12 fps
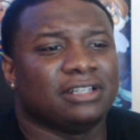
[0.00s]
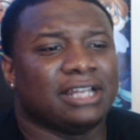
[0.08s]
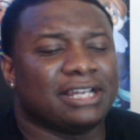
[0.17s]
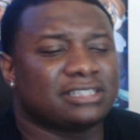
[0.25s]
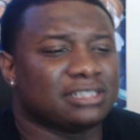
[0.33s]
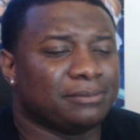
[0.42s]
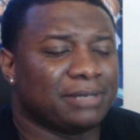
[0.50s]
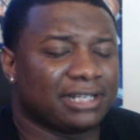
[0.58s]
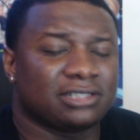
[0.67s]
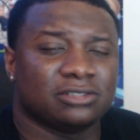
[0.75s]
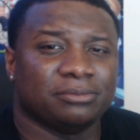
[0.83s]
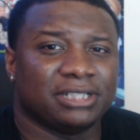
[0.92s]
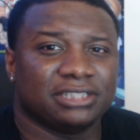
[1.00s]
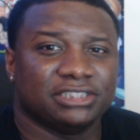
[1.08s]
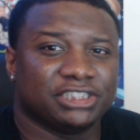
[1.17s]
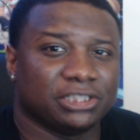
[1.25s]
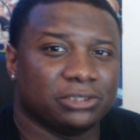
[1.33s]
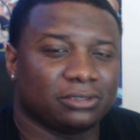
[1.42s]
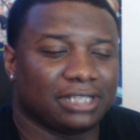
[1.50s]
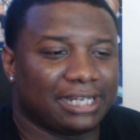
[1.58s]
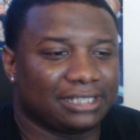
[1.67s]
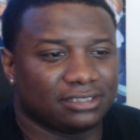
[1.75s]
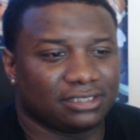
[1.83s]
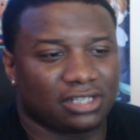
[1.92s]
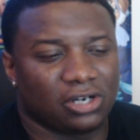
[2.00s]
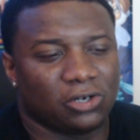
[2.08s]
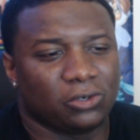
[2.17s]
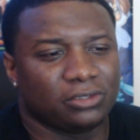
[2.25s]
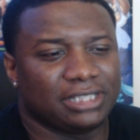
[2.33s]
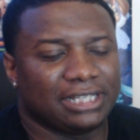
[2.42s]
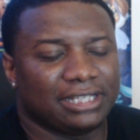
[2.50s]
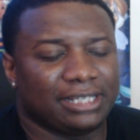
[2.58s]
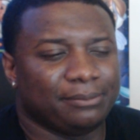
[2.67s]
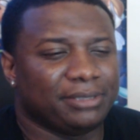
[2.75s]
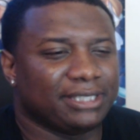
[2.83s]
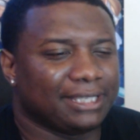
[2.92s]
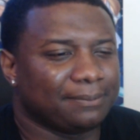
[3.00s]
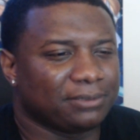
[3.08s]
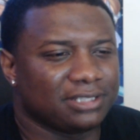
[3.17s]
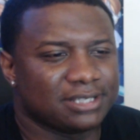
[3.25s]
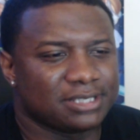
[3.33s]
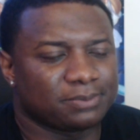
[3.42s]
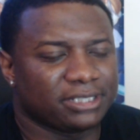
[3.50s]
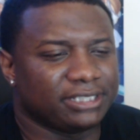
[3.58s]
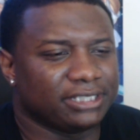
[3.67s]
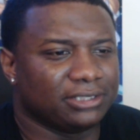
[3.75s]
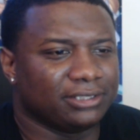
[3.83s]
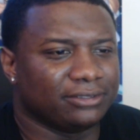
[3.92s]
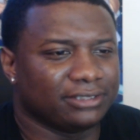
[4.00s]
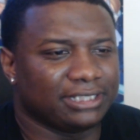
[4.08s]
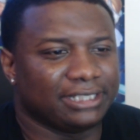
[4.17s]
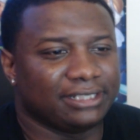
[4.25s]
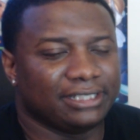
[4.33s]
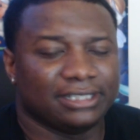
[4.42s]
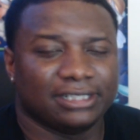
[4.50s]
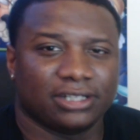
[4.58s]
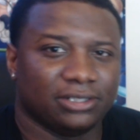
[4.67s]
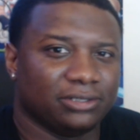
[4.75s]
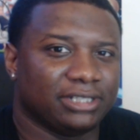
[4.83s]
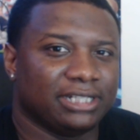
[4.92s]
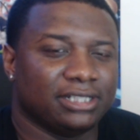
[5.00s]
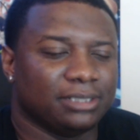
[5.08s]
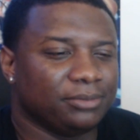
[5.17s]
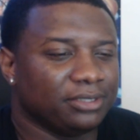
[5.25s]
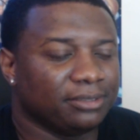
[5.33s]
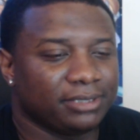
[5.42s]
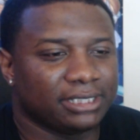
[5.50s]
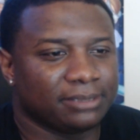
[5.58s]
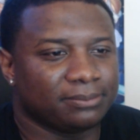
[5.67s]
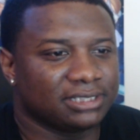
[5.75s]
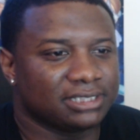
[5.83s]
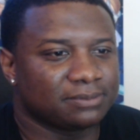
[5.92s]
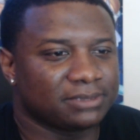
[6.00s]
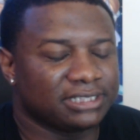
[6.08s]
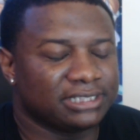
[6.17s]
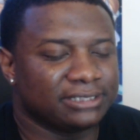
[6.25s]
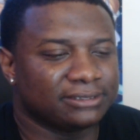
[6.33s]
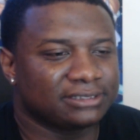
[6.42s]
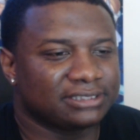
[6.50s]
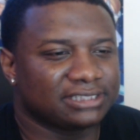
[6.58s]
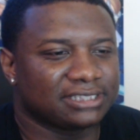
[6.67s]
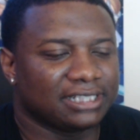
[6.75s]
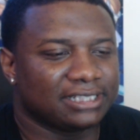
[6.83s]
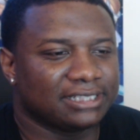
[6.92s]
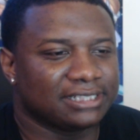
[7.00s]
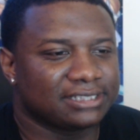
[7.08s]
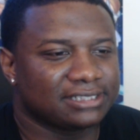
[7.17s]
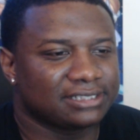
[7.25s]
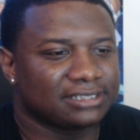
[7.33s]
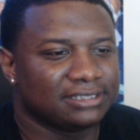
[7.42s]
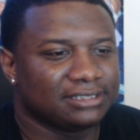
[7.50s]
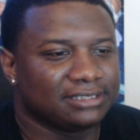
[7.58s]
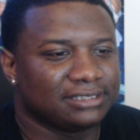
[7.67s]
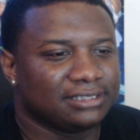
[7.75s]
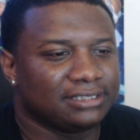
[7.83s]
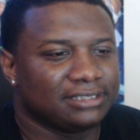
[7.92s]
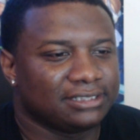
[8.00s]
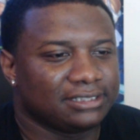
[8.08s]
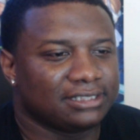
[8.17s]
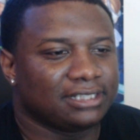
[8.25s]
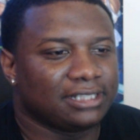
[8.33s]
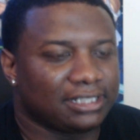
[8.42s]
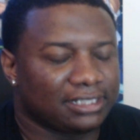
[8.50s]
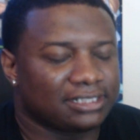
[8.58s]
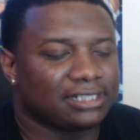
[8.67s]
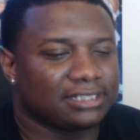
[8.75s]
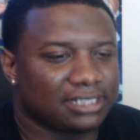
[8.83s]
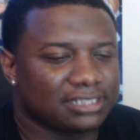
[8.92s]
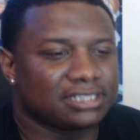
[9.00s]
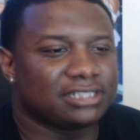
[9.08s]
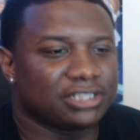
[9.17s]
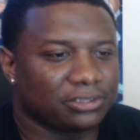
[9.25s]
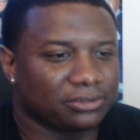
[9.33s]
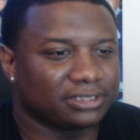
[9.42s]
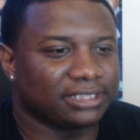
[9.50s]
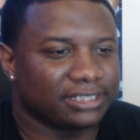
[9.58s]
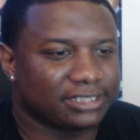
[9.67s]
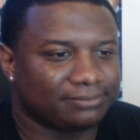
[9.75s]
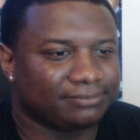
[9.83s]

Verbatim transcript: like somebody's gonna make a joke like the gold that NBA players play on and then the gold that WNBA players play on. It's like that's Eh, that's a joke there.